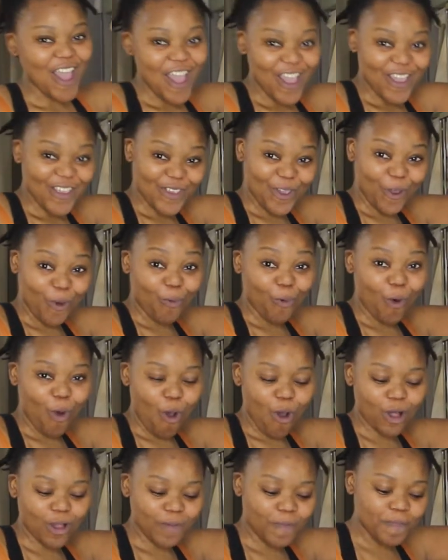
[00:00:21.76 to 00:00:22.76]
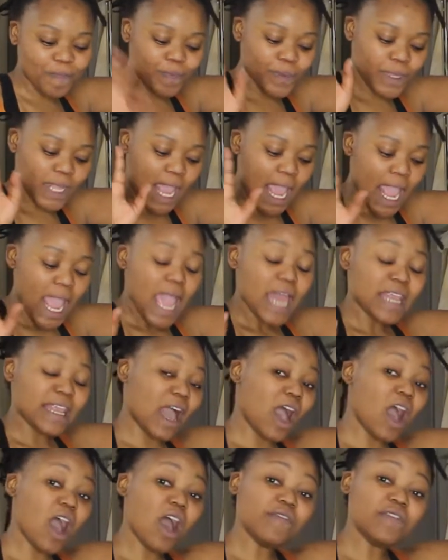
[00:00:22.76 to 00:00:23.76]
your wall.
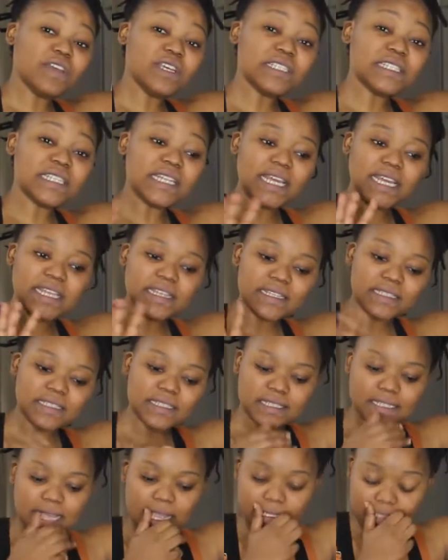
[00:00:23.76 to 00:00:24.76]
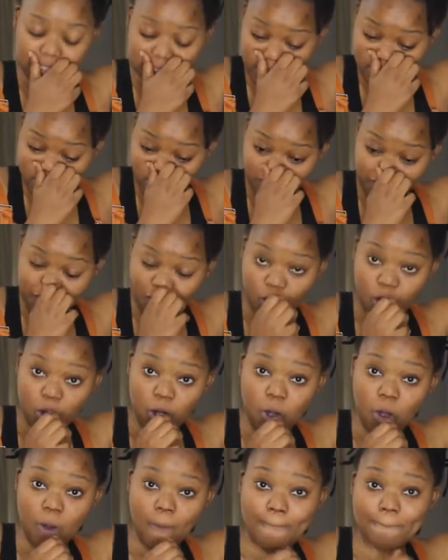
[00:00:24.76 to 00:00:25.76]
Now obviously this is ideal
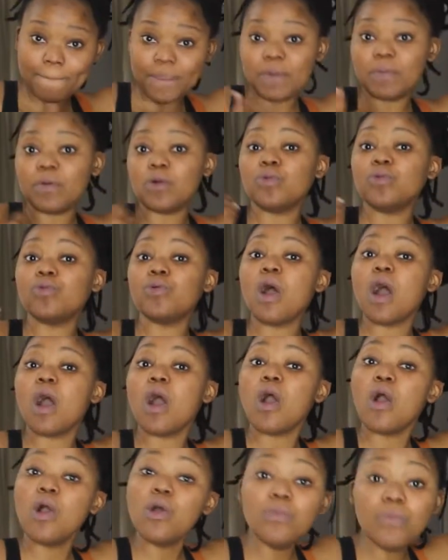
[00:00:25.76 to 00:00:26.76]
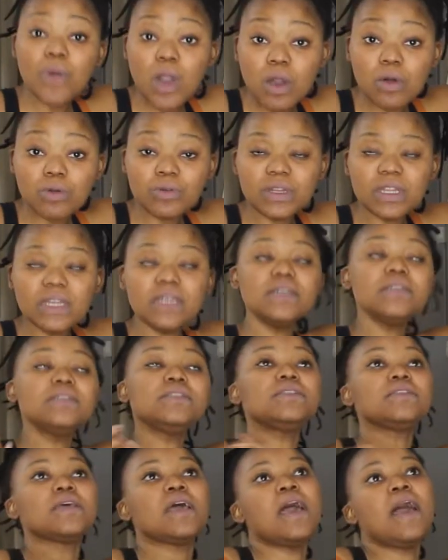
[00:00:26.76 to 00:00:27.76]
for people who are
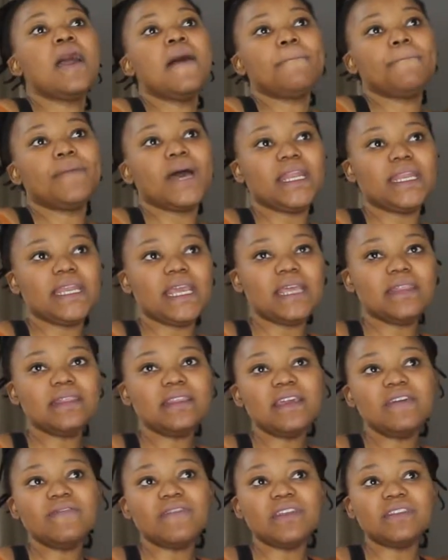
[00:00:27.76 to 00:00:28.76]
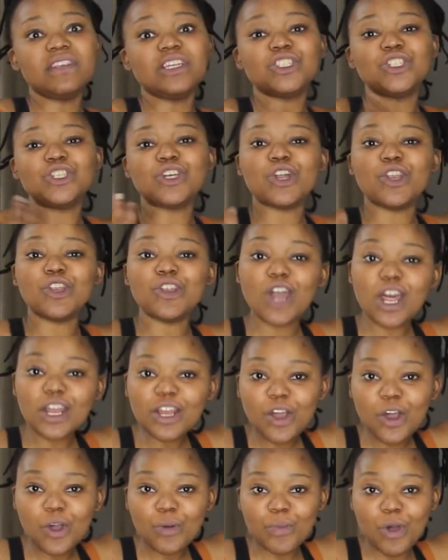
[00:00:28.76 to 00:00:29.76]
homeowners, but in the event that you're not
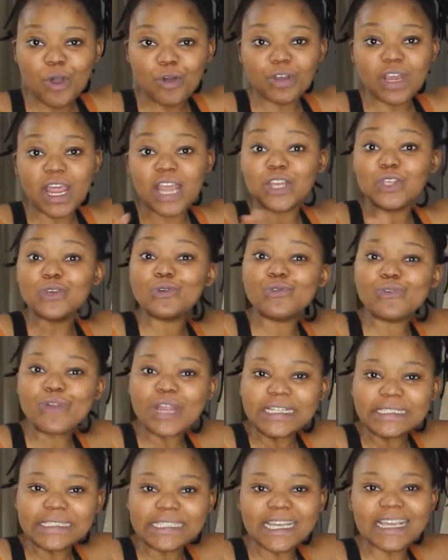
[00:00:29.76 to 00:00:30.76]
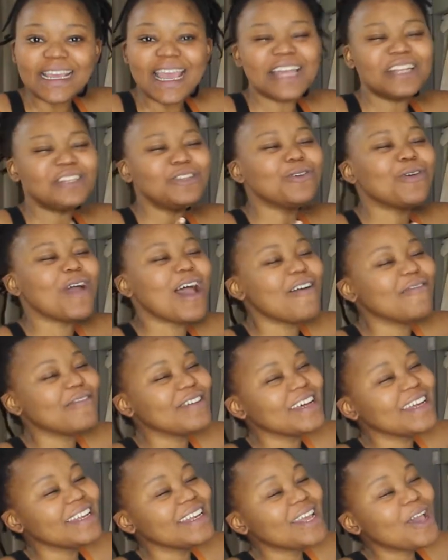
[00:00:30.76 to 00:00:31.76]
a homeowner and you're renting and you have
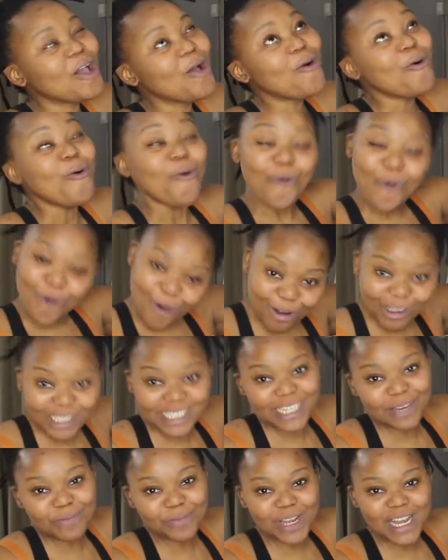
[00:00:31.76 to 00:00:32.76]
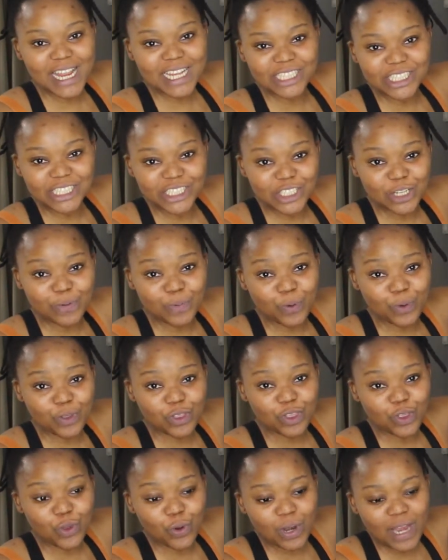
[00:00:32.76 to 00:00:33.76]
an awesome relationship
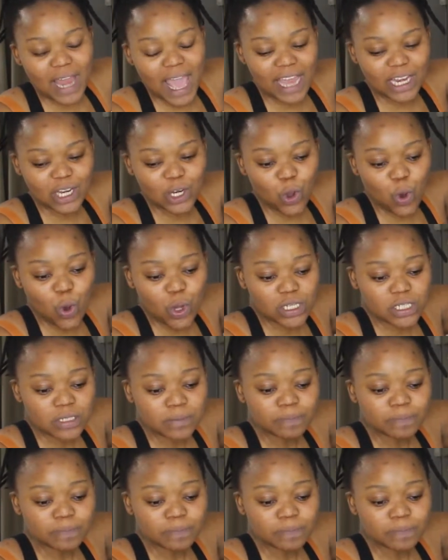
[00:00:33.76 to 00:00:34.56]
with your landlord,